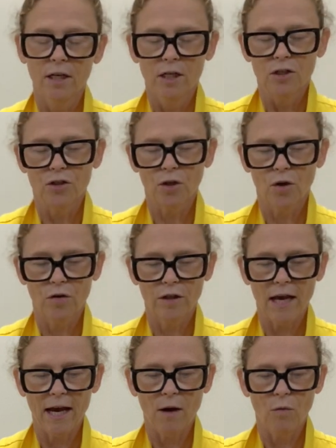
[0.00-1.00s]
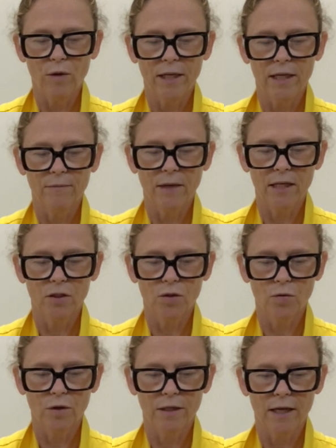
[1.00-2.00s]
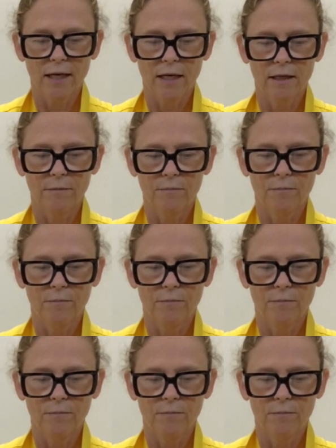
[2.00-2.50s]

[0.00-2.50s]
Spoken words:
so that we can make sure that it